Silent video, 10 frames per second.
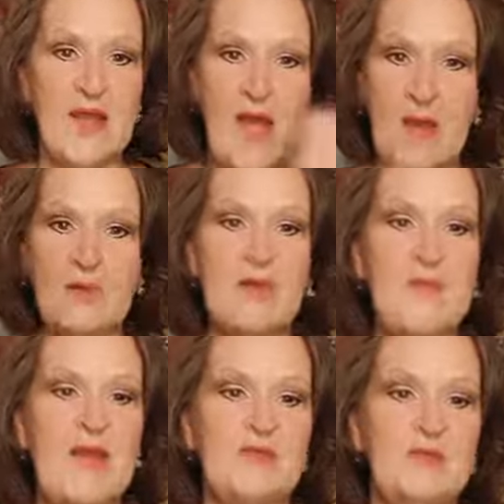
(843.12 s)
I will get
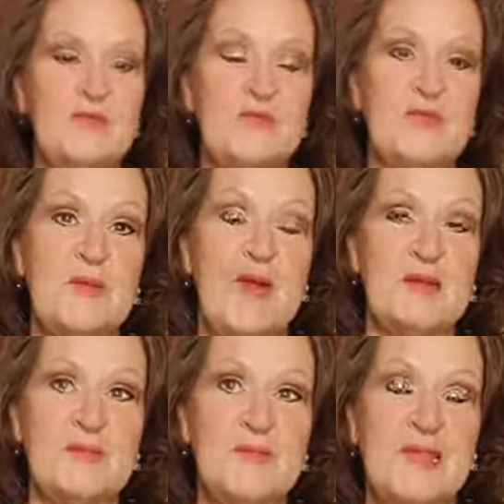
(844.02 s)
back to you as soon as I
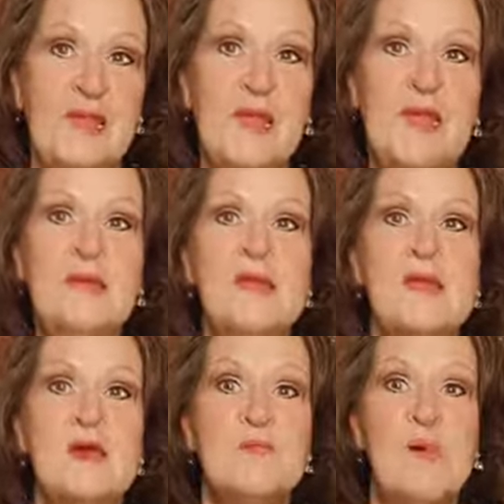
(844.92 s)
possibly can,
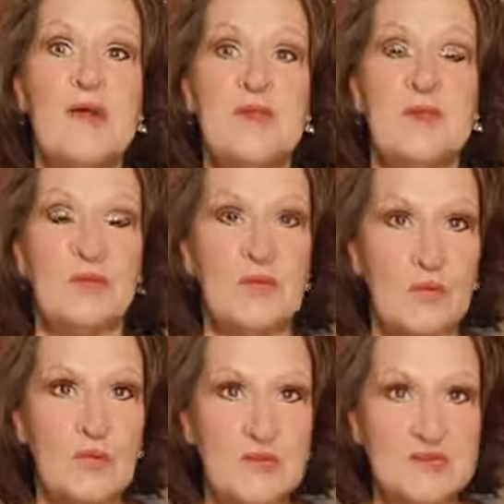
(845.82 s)
but there are
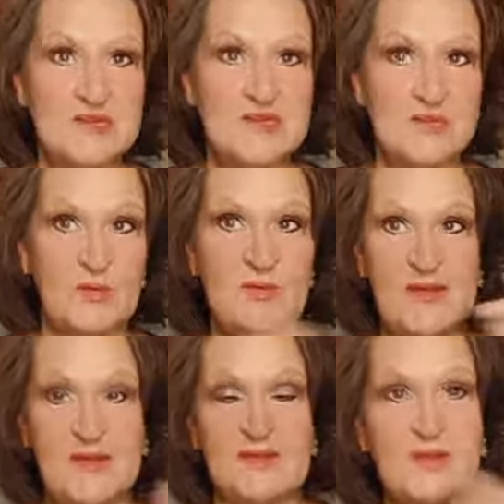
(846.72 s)
no guarantees it would
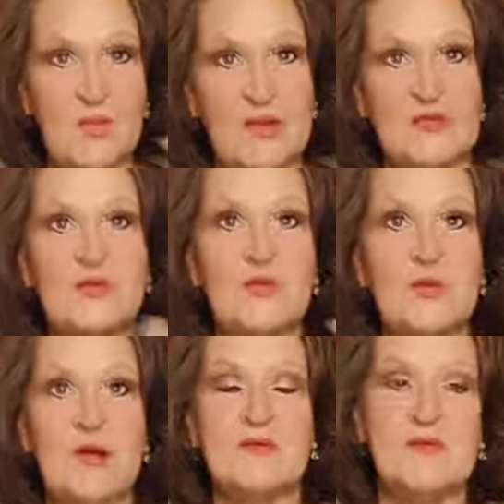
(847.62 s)
be as quick a
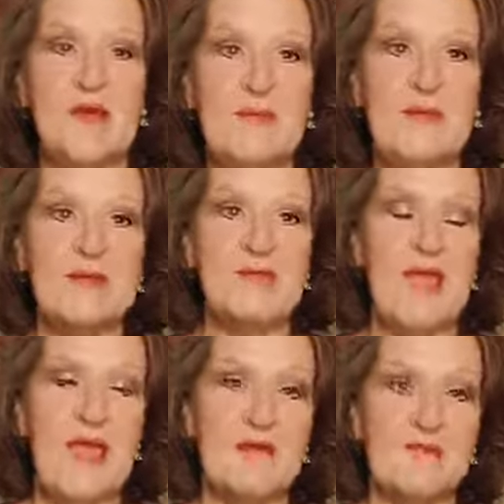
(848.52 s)
turnaround time as I
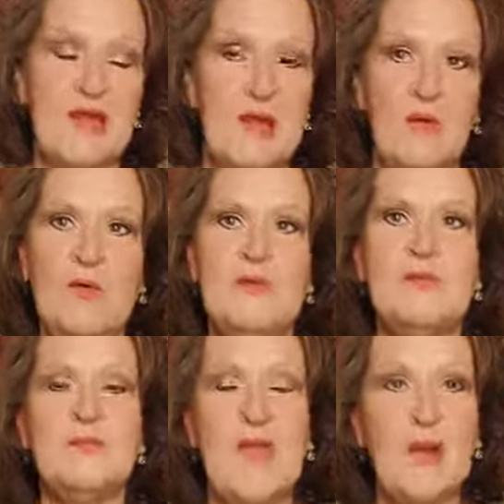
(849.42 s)
have now.
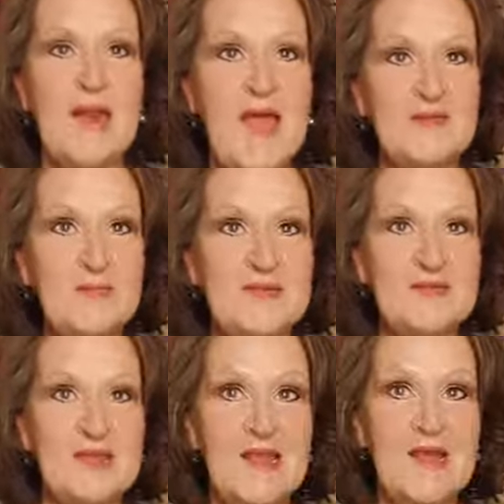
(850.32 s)
All right, have an
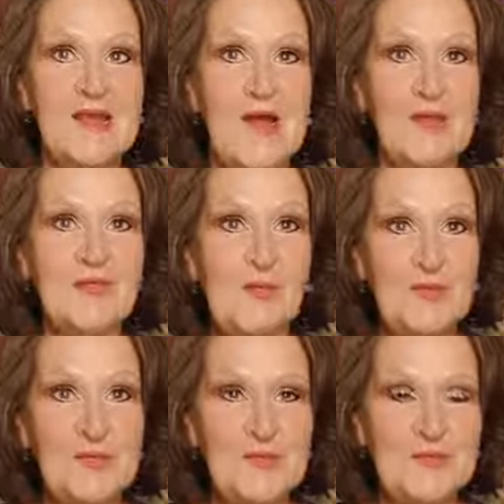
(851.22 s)
amazing day, and I'll, of
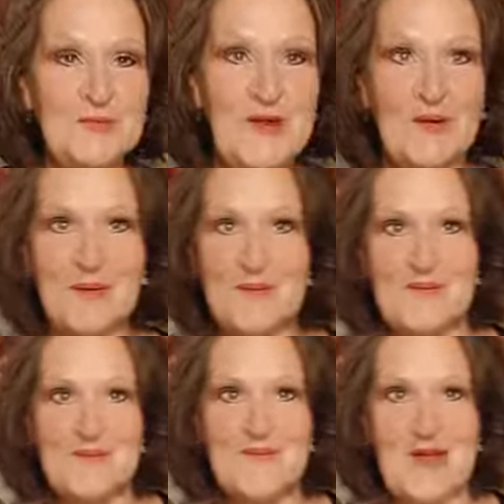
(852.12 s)
course, be with you tomorrow.
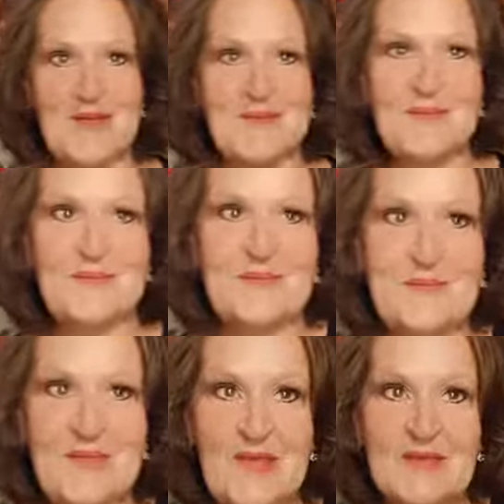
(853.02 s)
Bye.
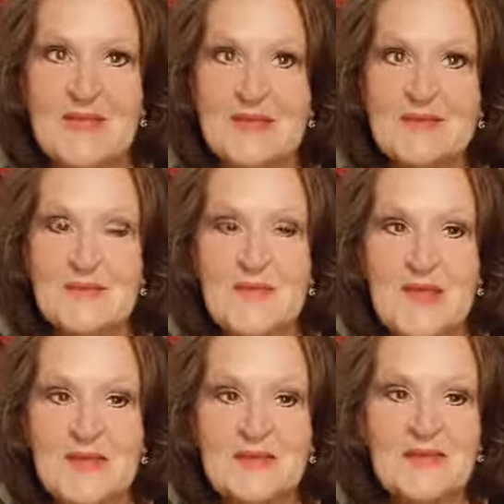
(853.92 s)
Think of some
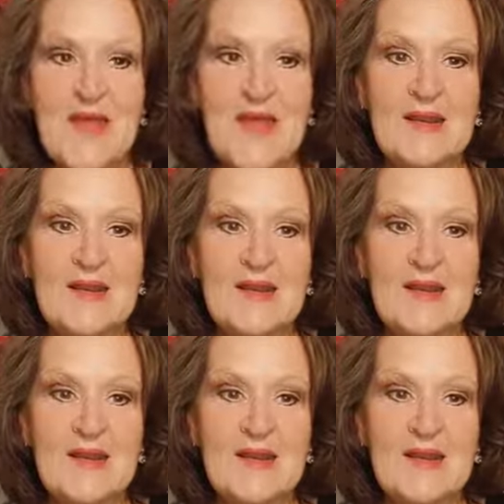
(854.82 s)
things that,